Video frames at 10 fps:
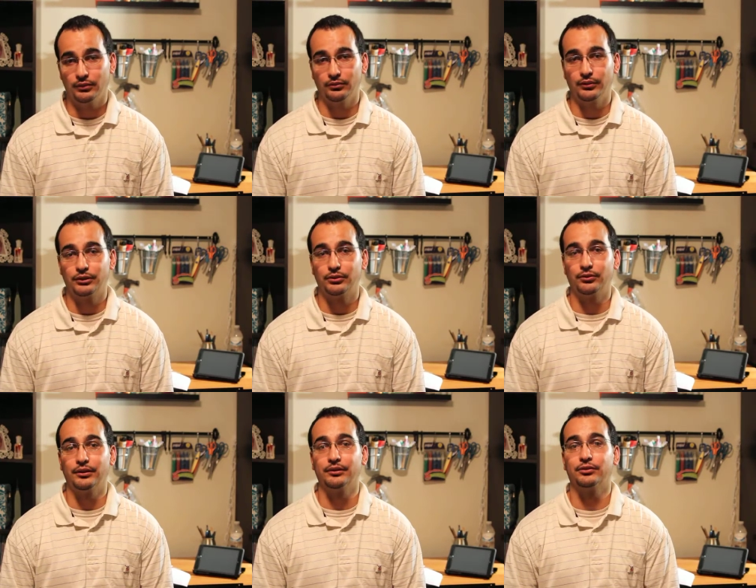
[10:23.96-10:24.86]
which
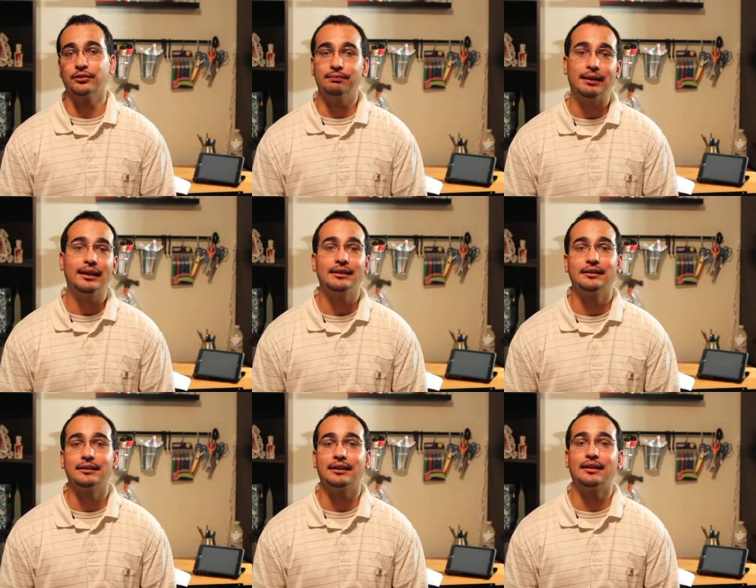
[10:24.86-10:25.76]
was
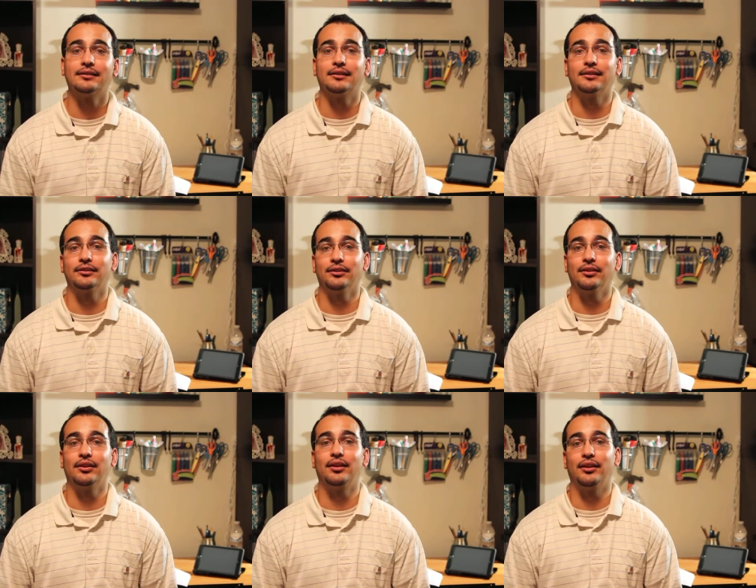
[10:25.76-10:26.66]
rebellion against his
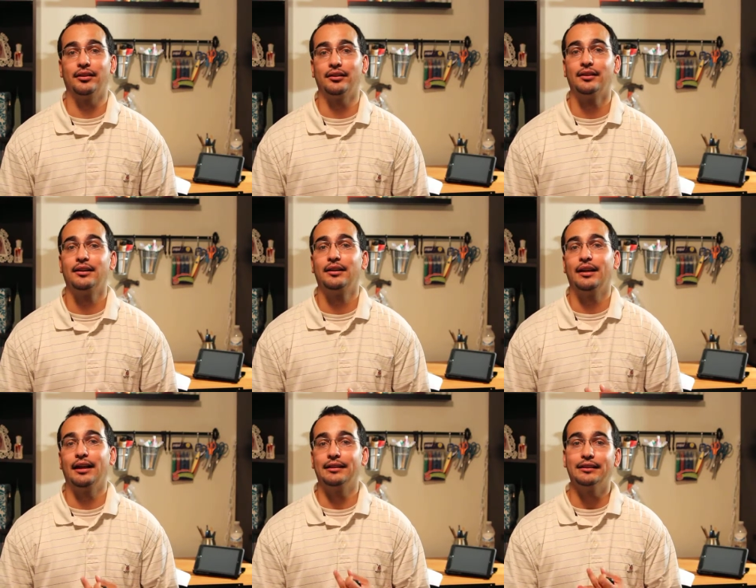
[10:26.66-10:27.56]
law
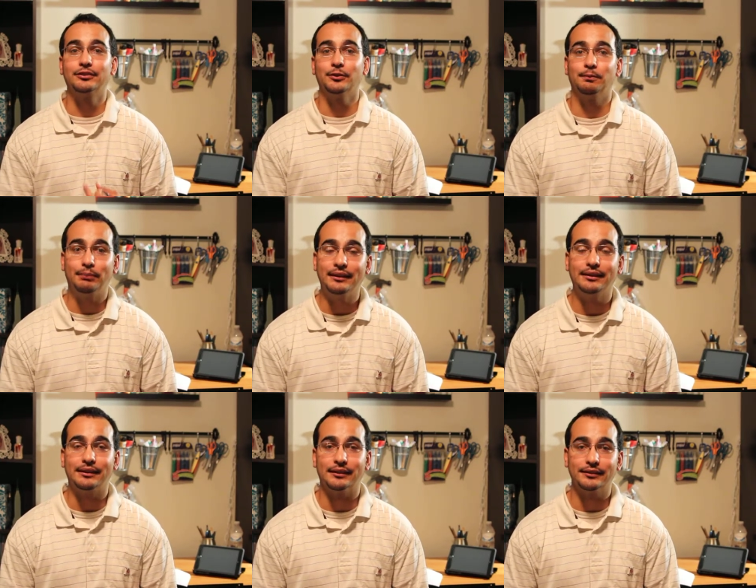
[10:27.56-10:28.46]
and
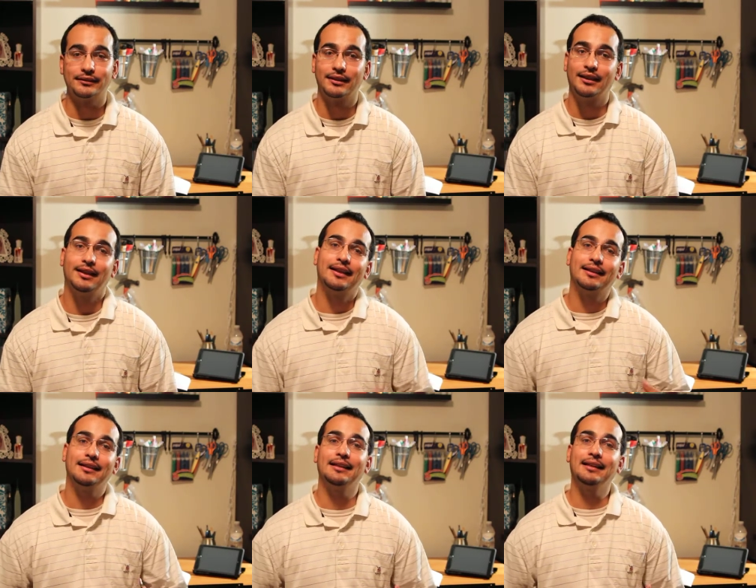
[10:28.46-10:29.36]
disobedience,
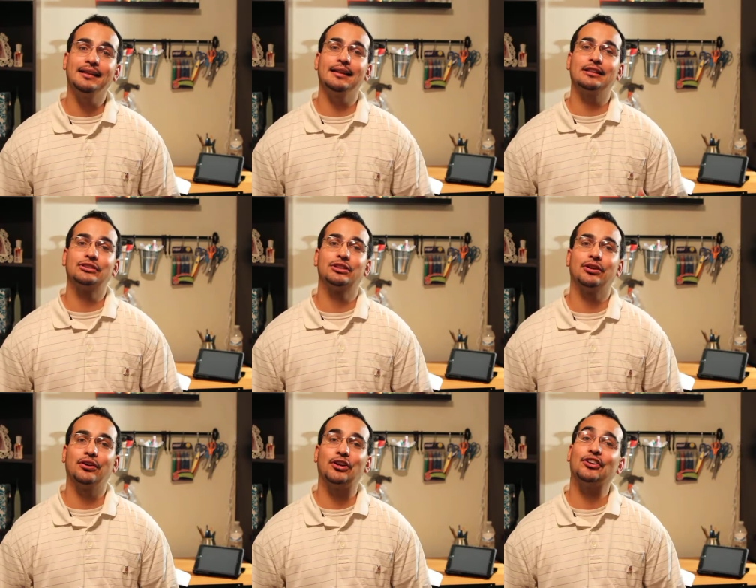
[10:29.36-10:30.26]
he in
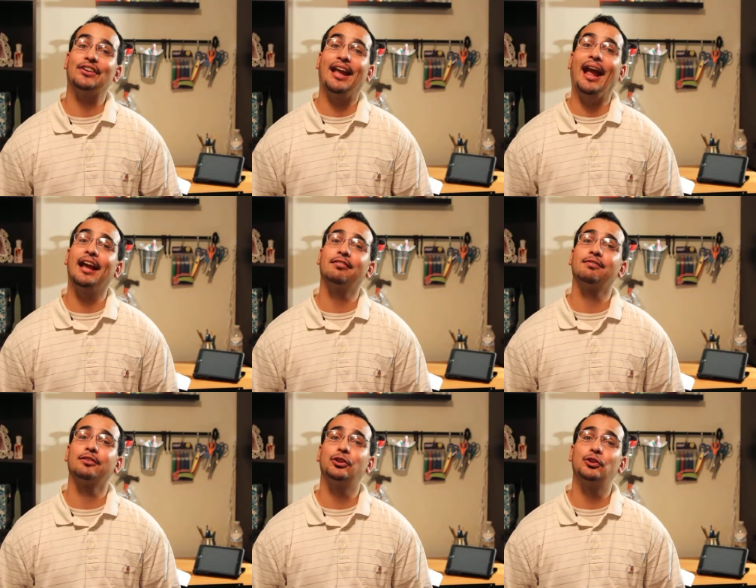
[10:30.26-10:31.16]
turn
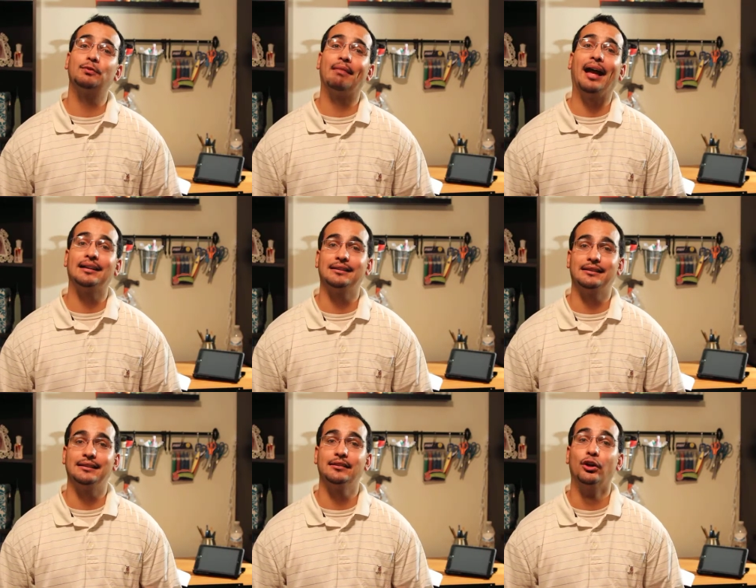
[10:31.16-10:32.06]
gave
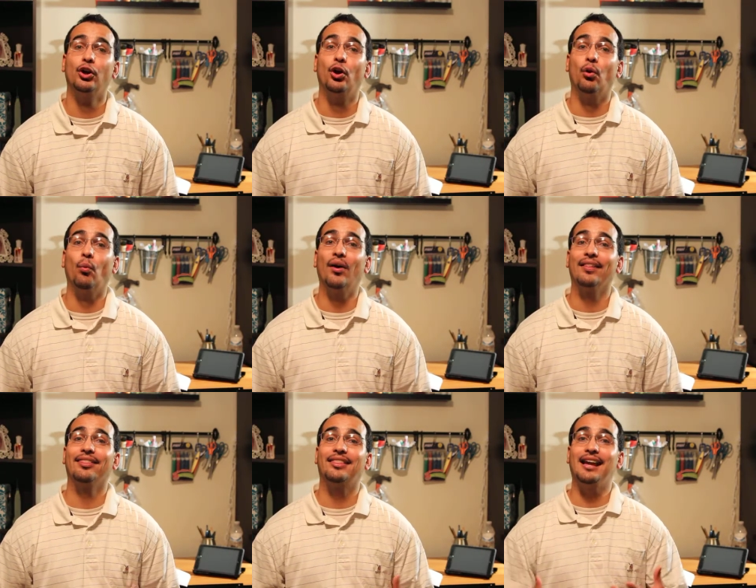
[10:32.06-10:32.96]
humanity
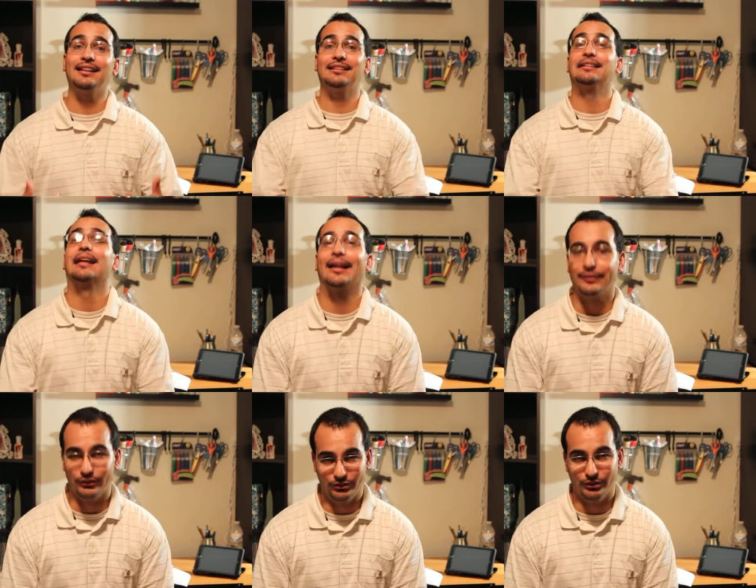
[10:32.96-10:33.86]
what they did not
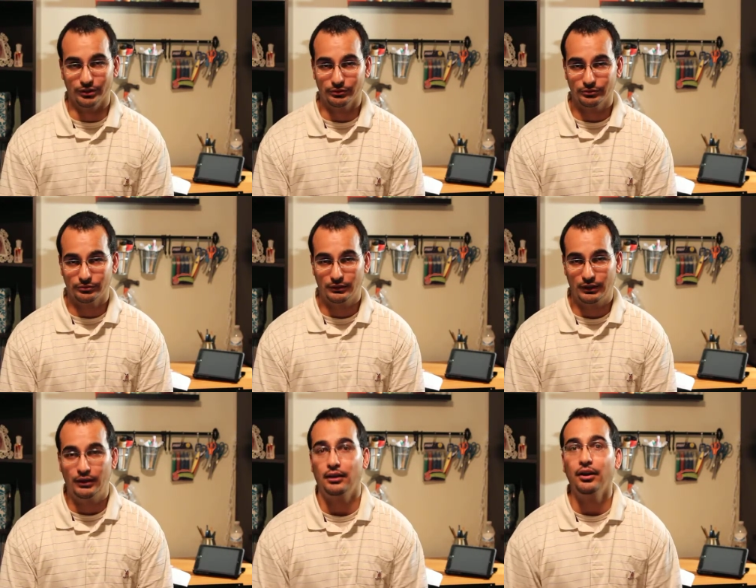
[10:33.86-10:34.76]
deserve
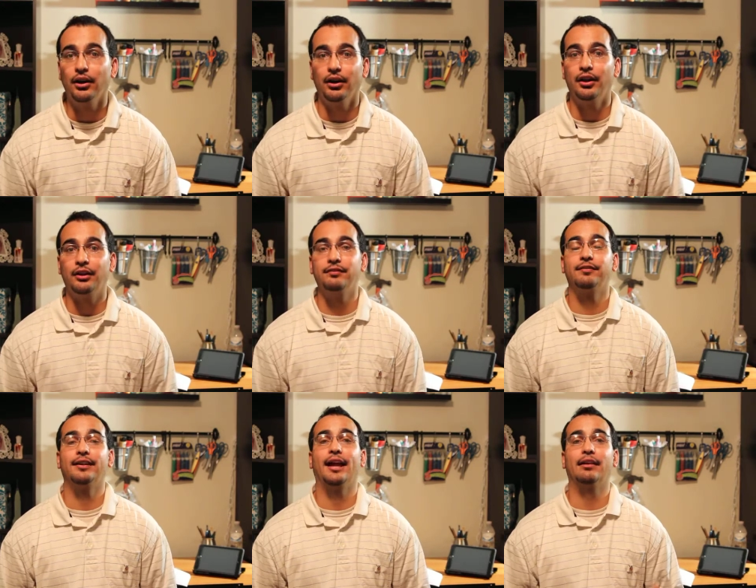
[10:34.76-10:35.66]
love
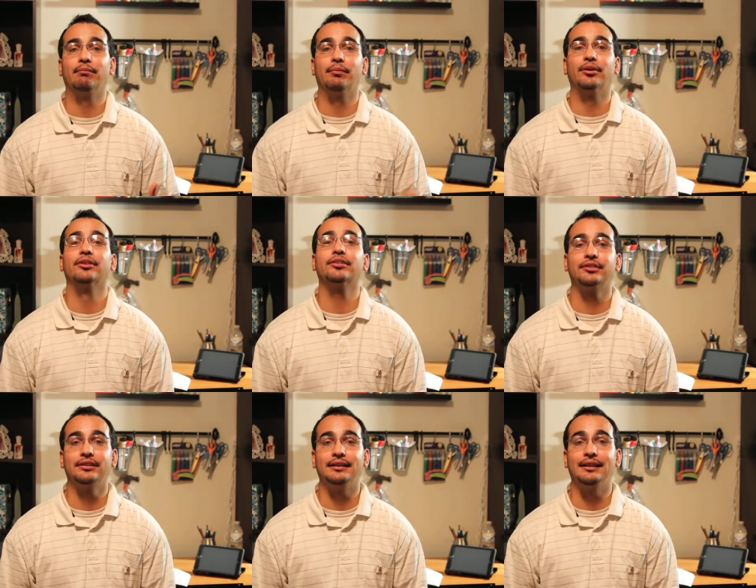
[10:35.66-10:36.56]
and
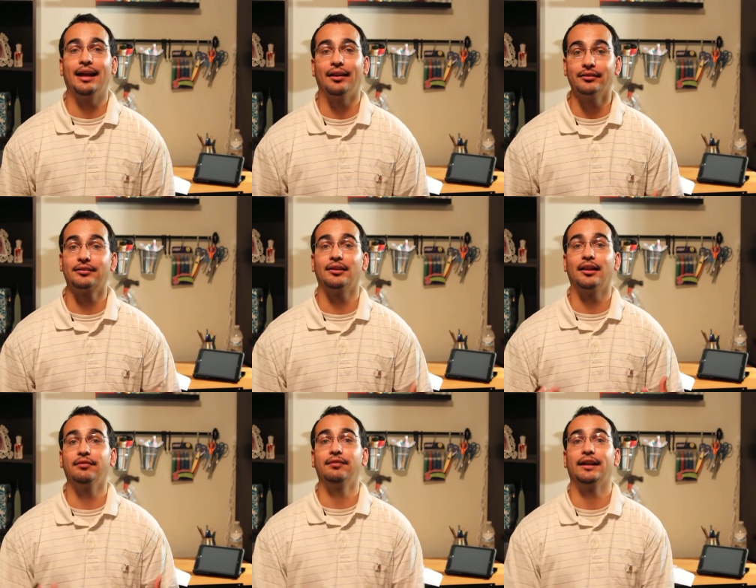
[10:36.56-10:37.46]
mercy and
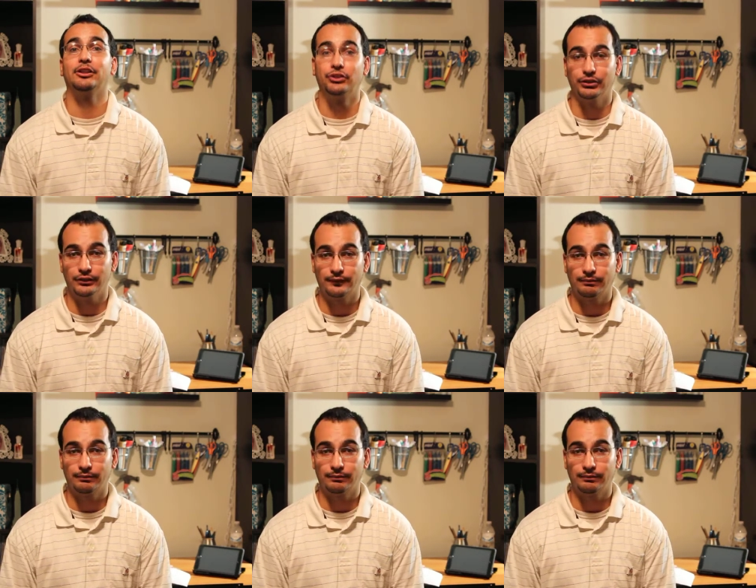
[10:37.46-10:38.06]
salvation.